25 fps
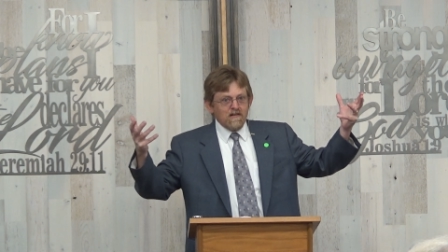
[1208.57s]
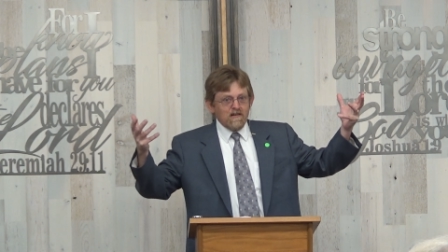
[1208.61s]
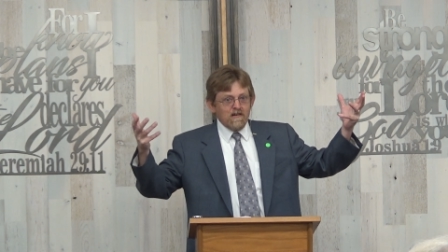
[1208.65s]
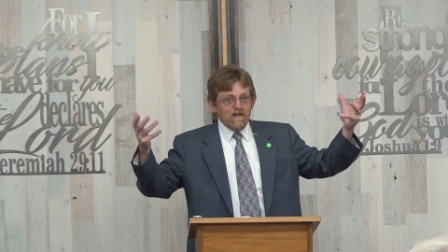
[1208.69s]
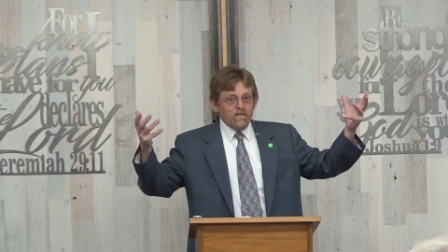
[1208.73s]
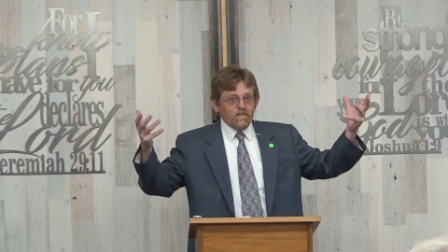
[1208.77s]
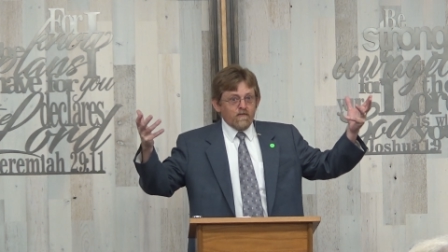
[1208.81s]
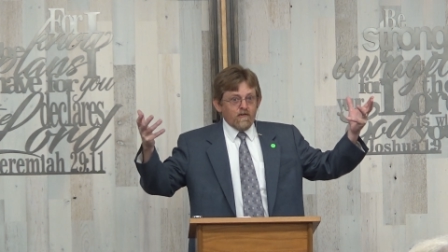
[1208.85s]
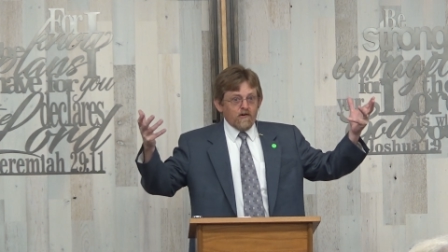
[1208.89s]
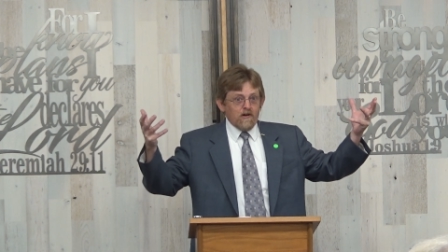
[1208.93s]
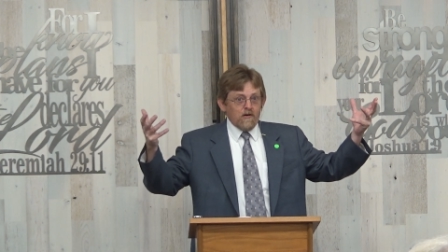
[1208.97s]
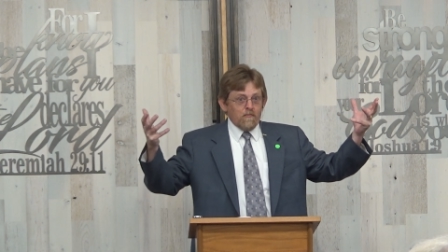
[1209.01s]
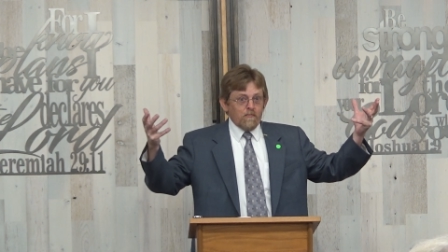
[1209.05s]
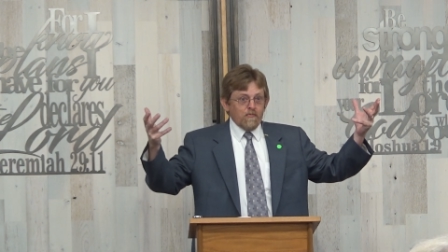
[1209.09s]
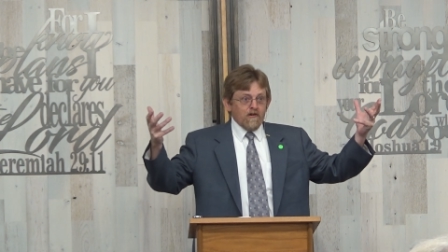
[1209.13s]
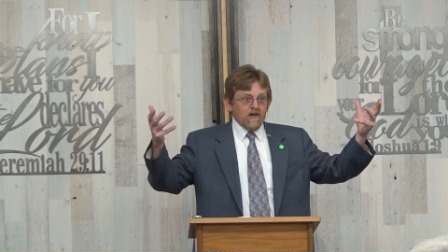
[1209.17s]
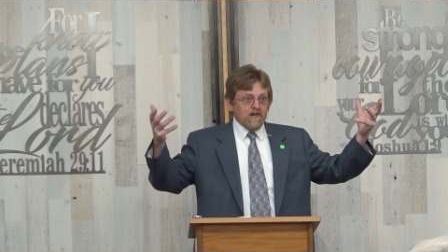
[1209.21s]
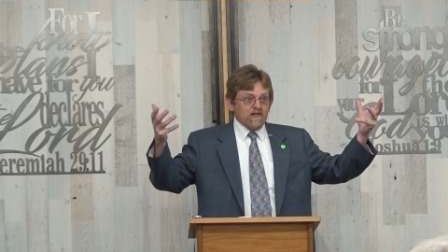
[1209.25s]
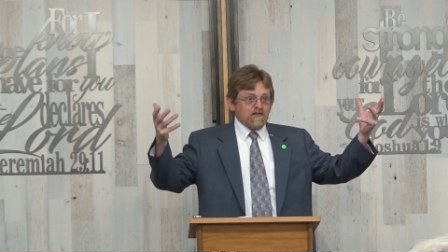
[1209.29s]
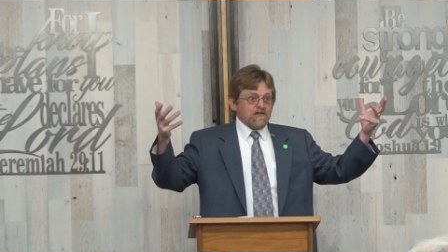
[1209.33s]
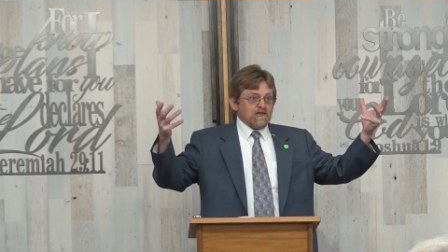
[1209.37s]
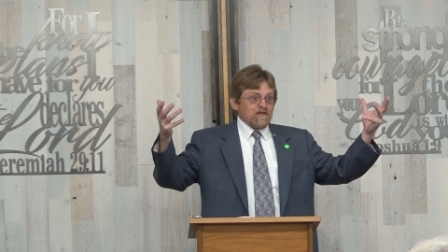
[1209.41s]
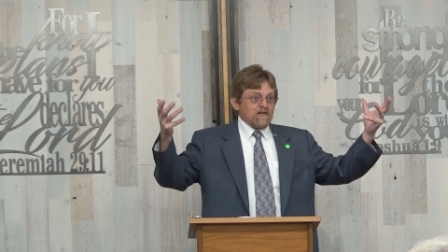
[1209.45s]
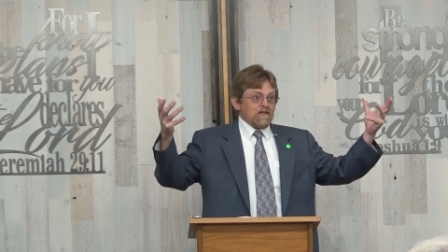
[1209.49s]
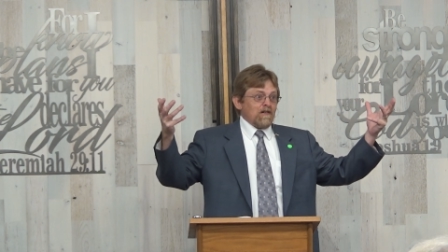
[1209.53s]

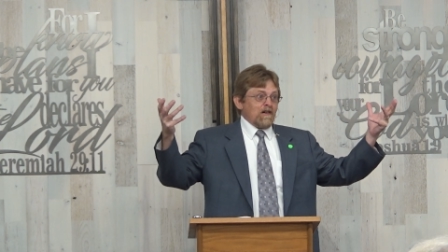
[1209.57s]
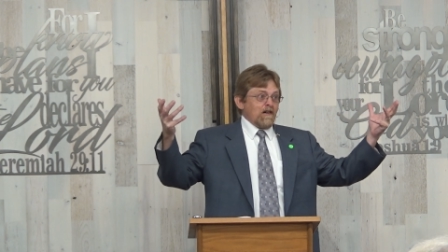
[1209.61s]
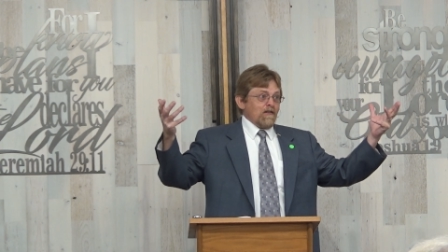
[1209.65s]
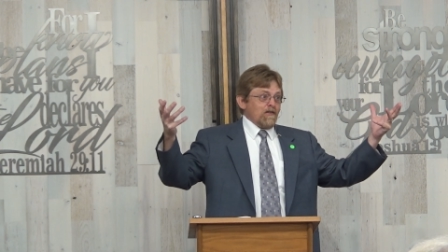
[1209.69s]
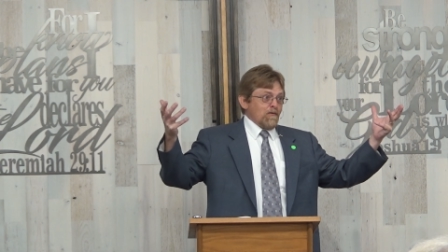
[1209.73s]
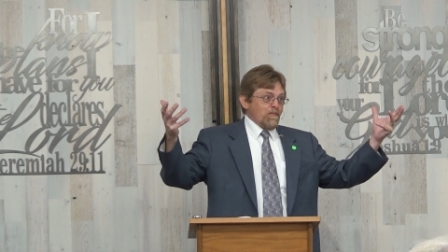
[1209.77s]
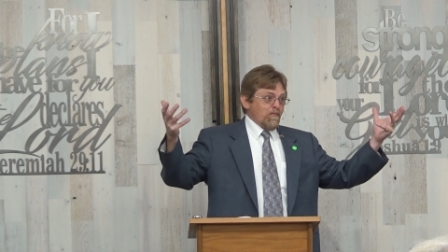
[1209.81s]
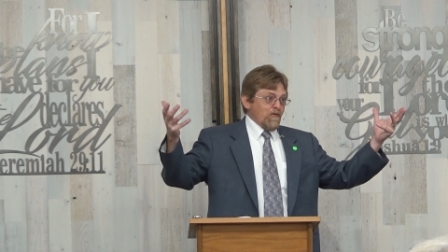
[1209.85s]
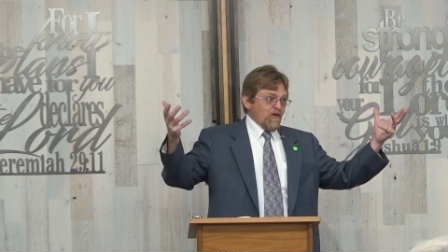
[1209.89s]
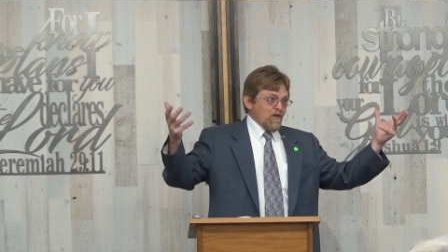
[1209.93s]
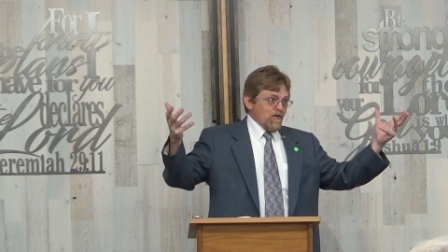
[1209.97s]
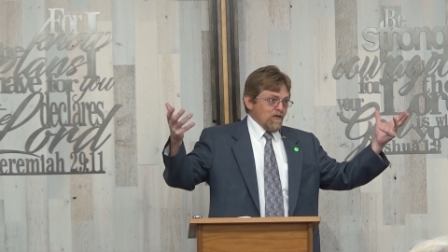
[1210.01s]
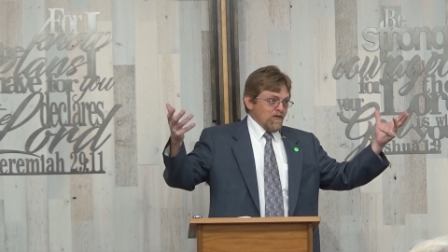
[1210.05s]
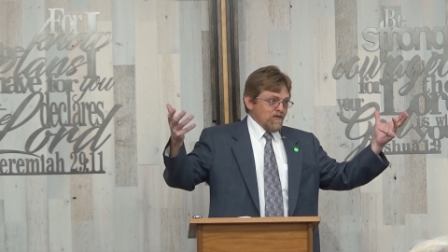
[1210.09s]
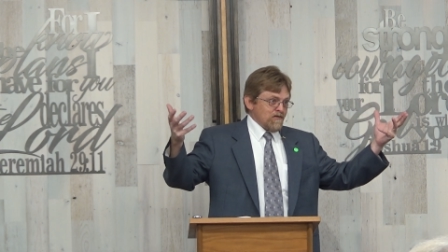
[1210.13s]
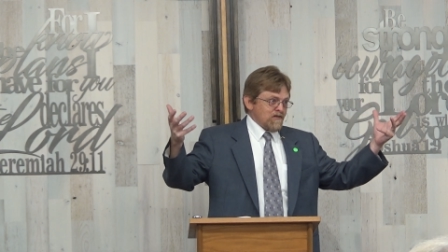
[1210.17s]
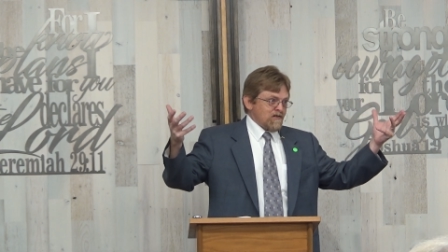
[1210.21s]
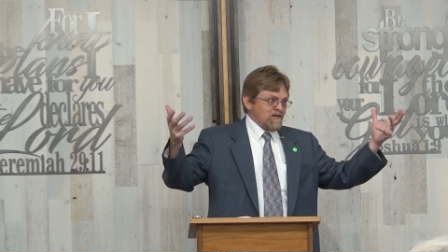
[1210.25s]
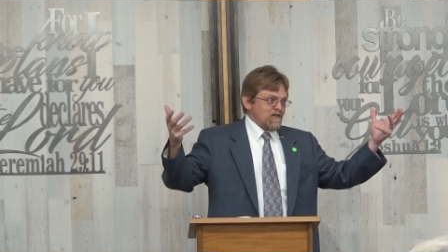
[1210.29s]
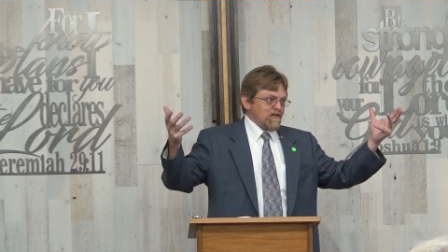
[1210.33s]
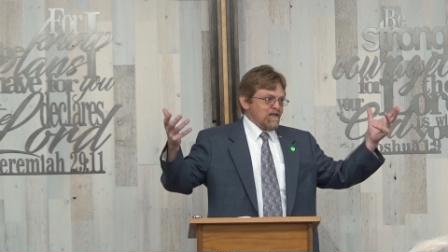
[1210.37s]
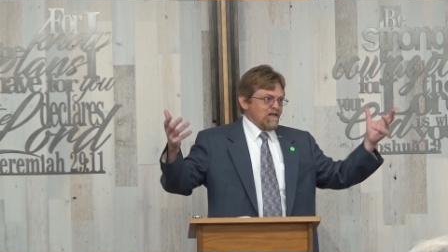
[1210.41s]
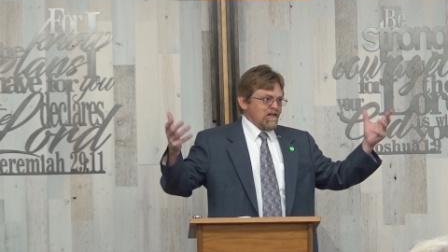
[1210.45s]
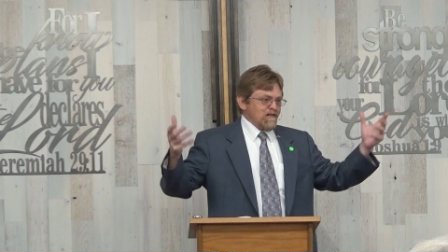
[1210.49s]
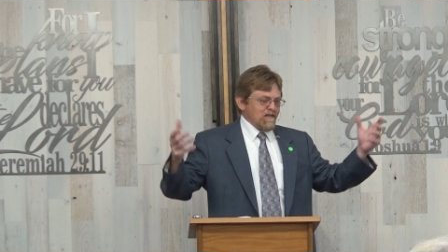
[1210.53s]
invertebrates, other
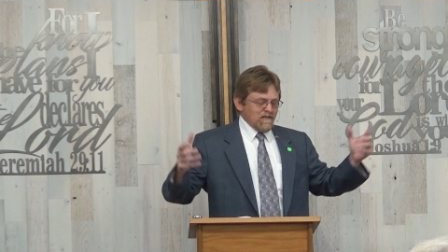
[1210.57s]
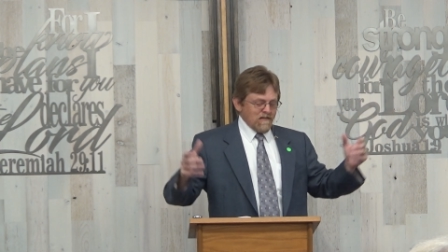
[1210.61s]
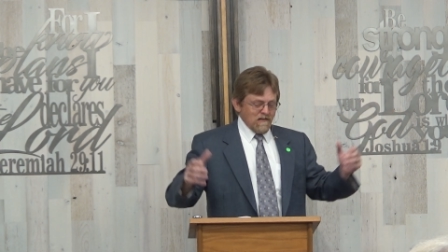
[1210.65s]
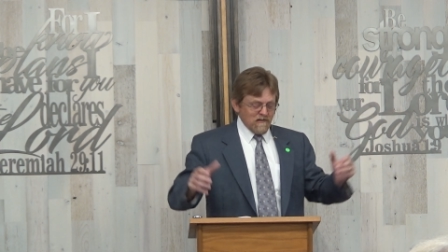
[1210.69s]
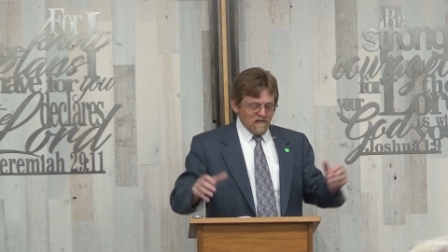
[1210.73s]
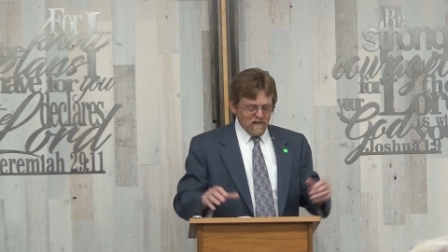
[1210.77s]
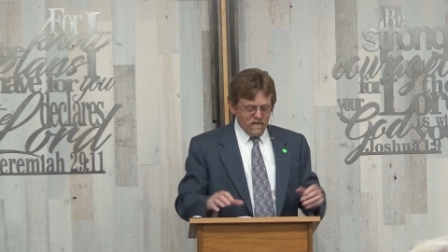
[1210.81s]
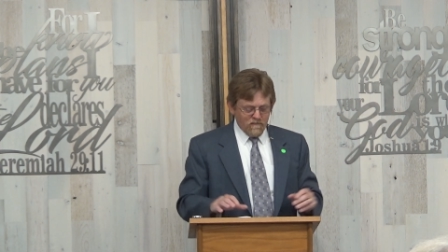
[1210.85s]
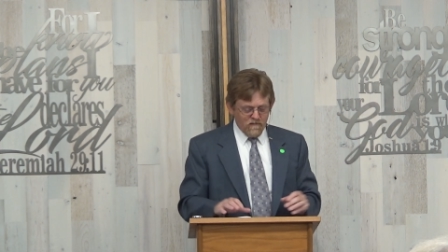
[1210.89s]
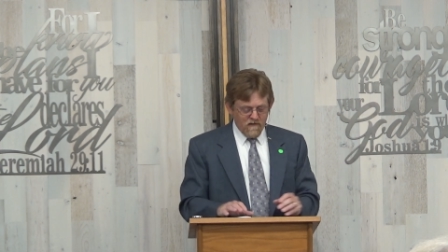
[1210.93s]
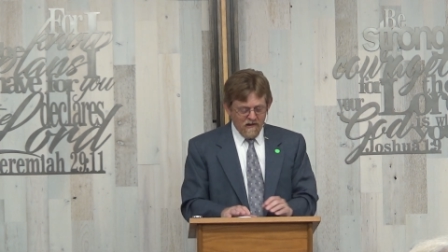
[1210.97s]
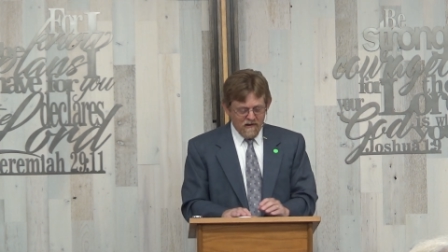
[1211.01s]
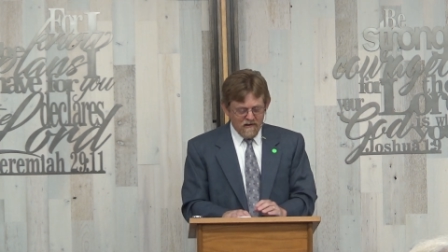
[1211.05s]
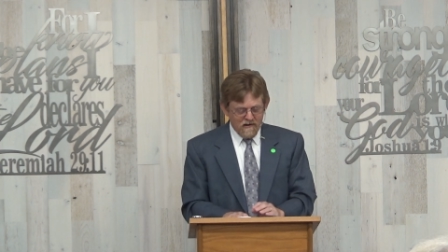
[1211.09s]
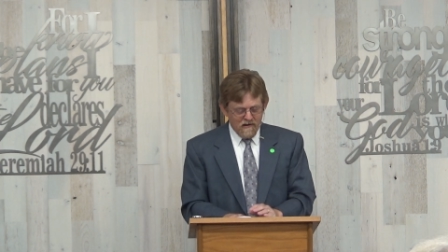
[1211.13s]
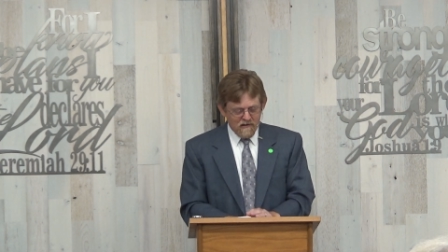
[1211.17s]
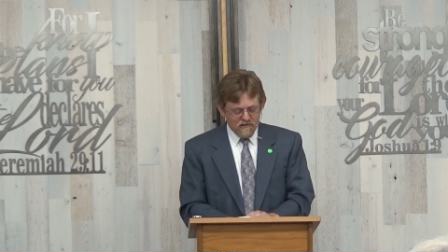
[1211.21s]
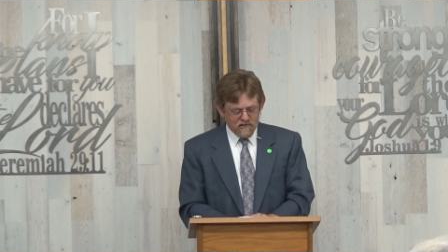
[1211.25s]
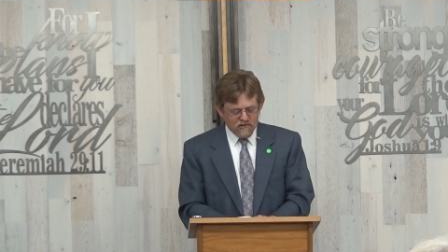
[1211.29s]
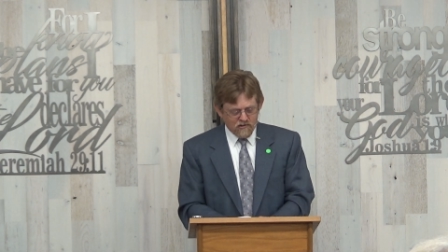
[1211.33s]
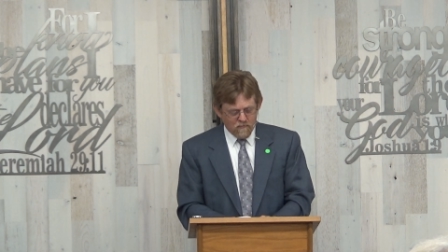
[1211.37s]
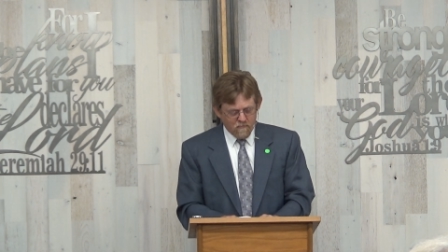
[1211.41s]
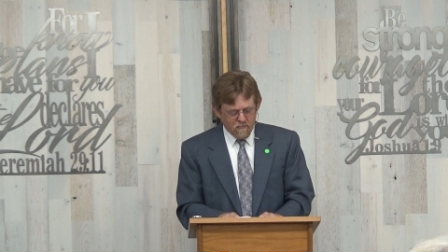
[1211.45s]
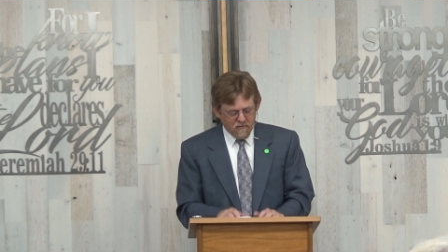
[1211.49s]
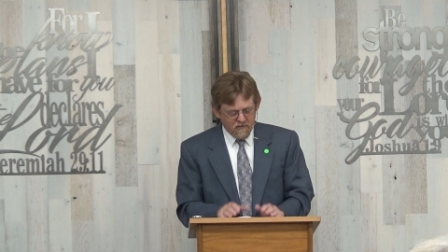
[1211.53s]
birds, things of that nature.